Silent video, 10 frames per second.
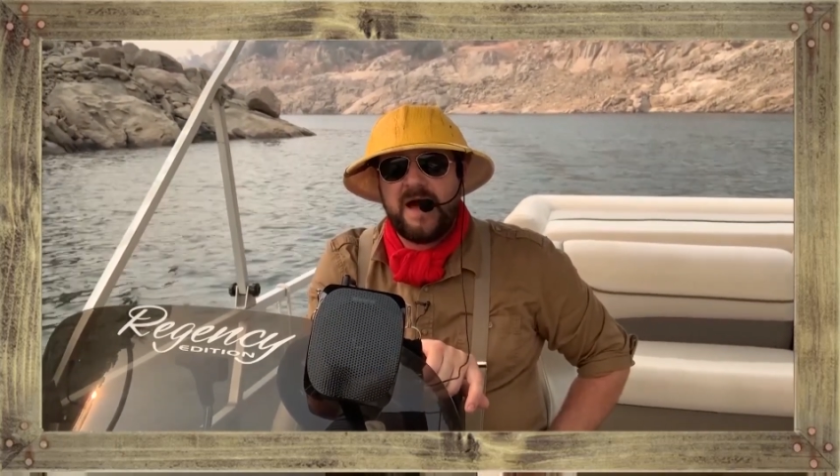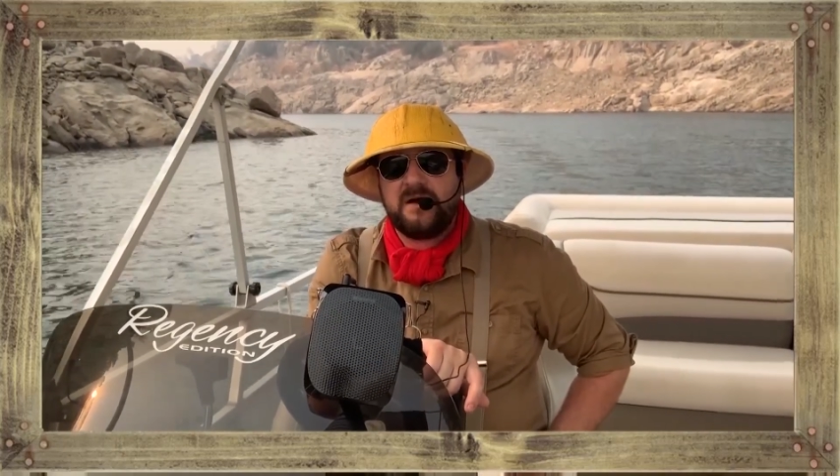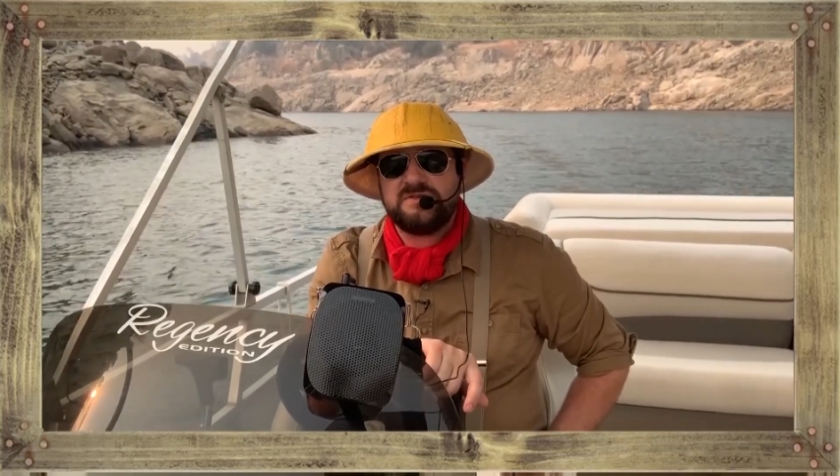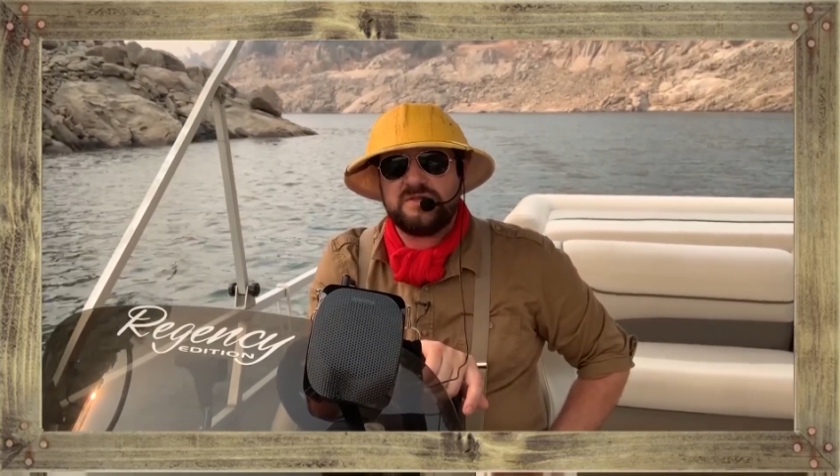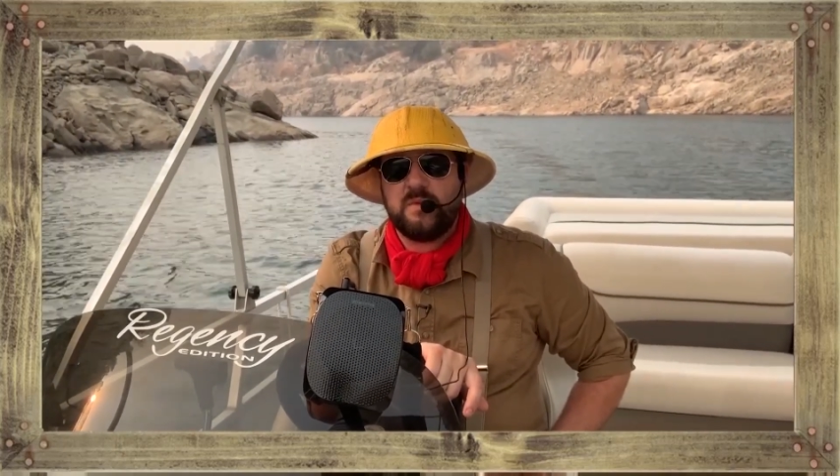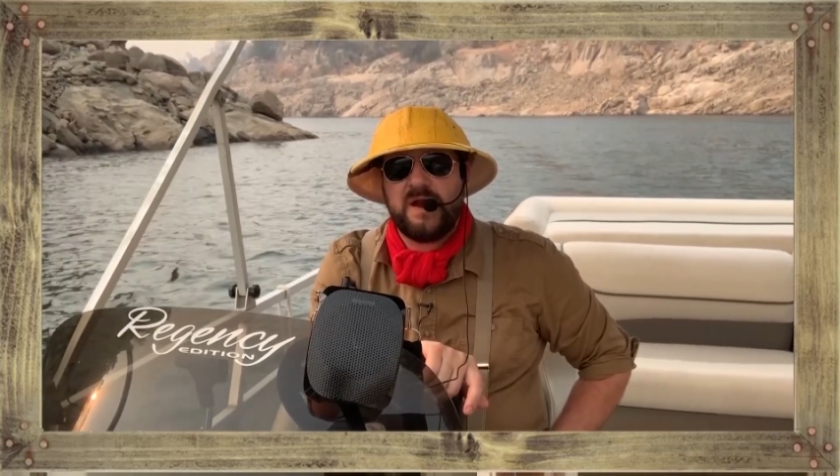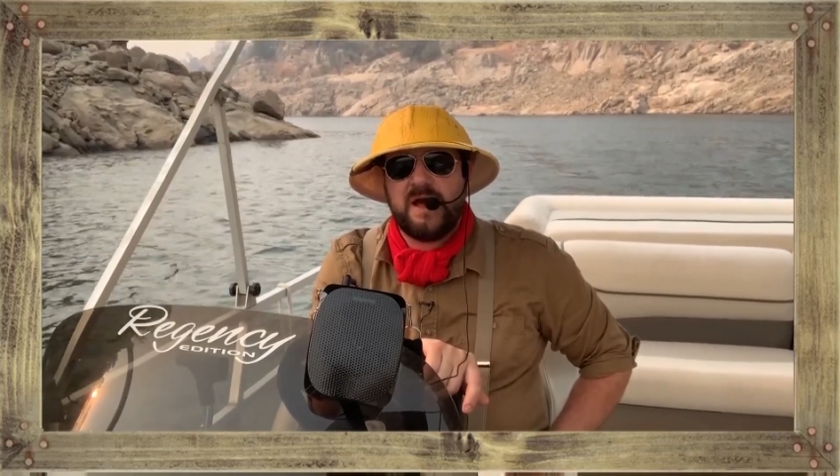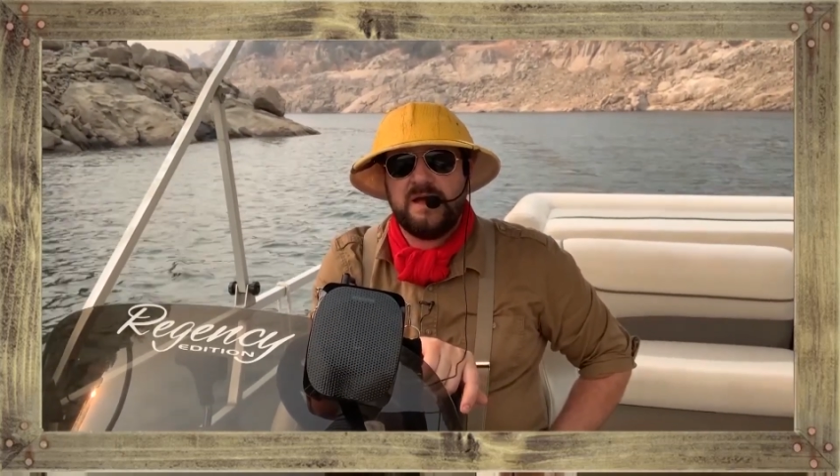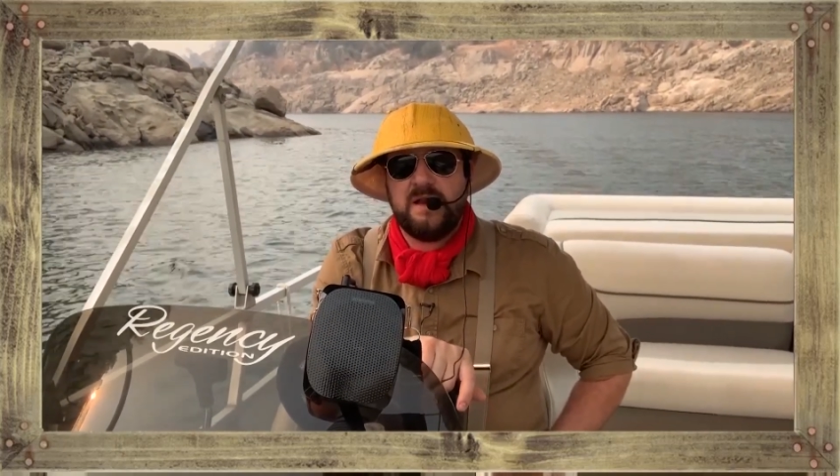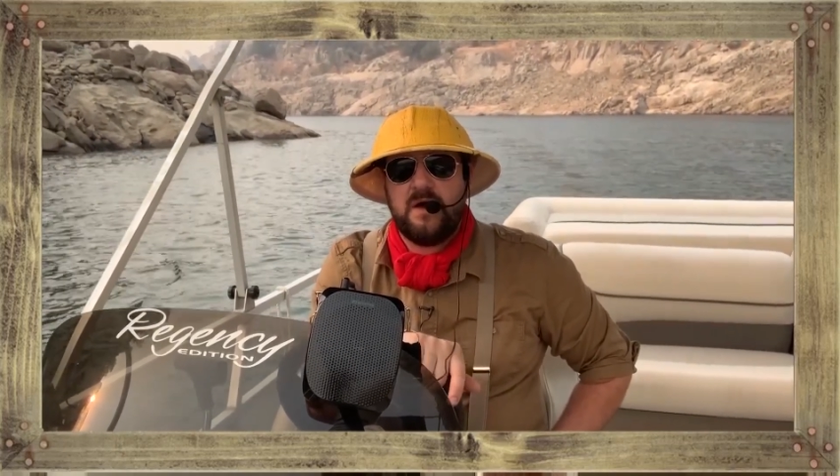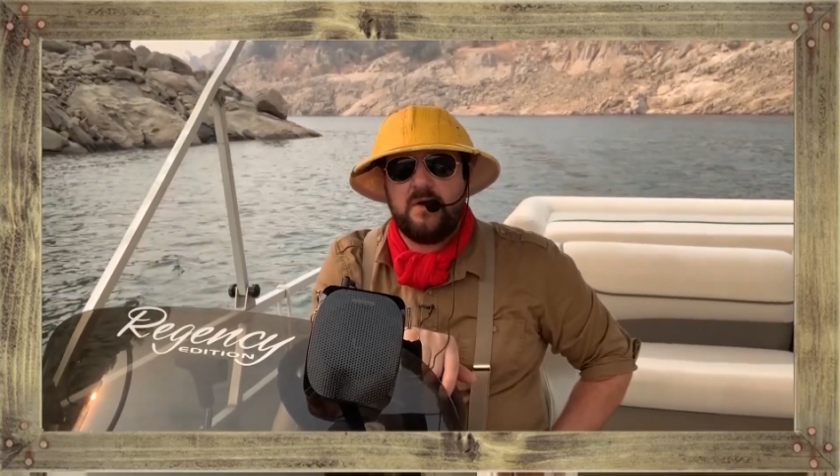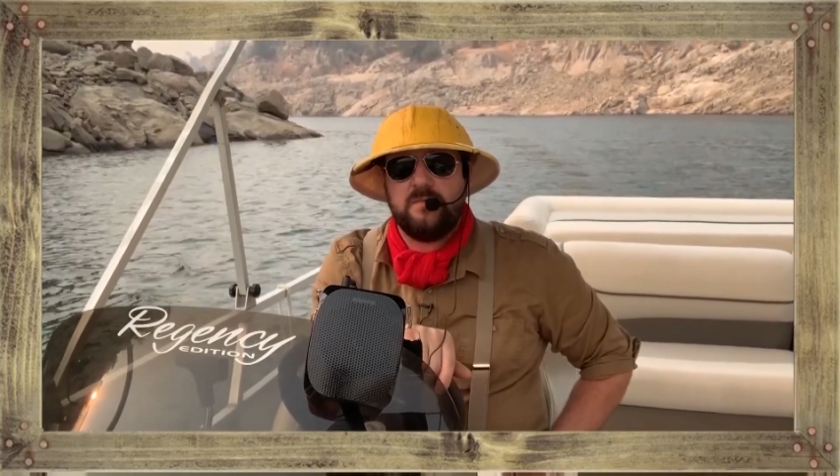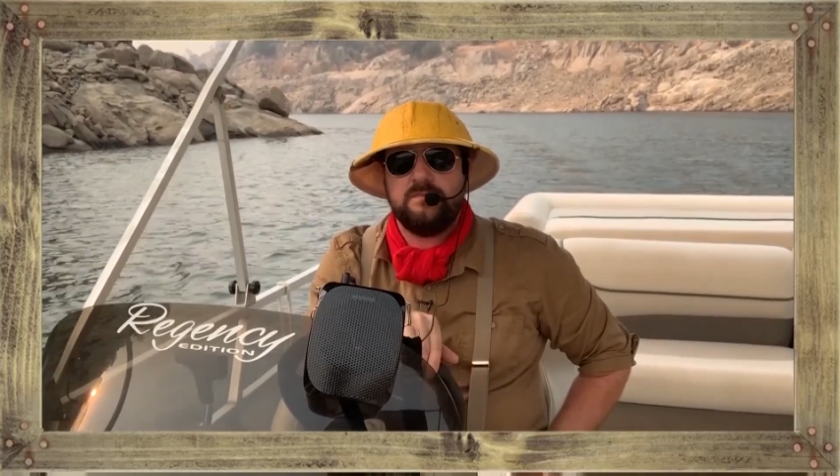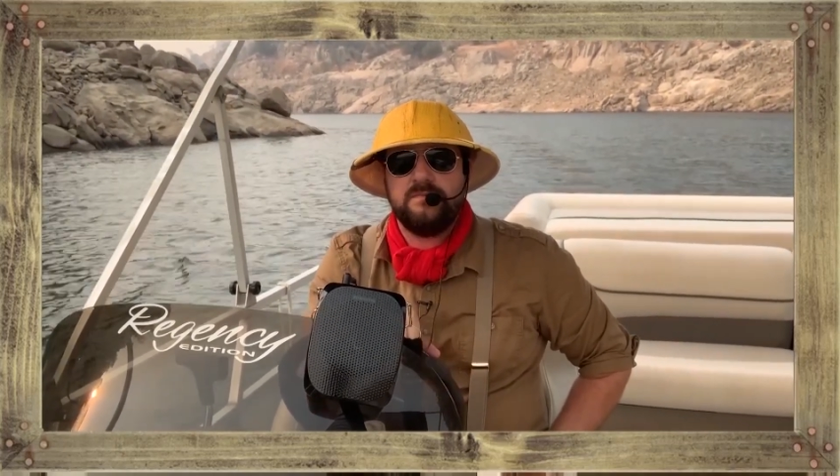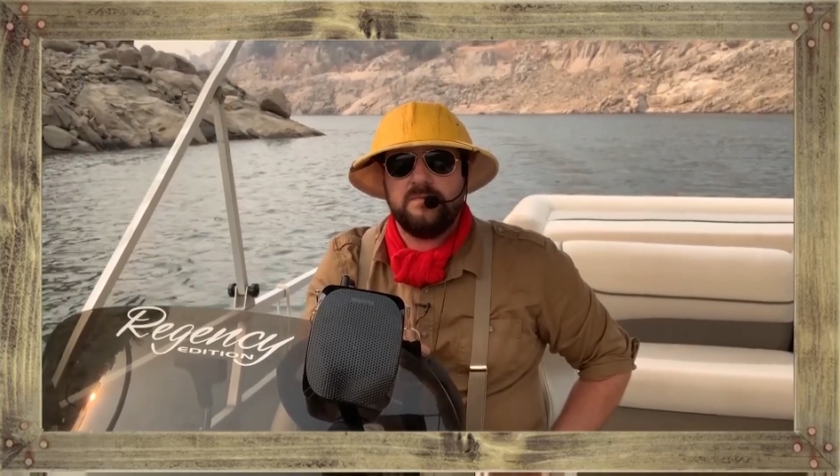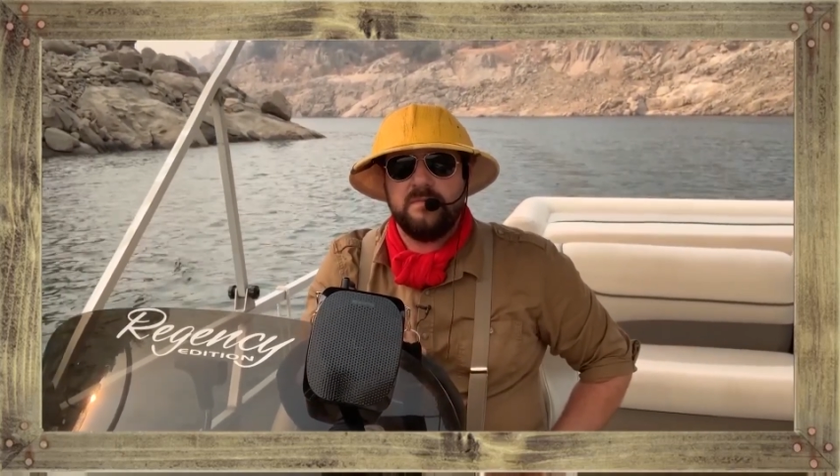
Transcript: house when I get home.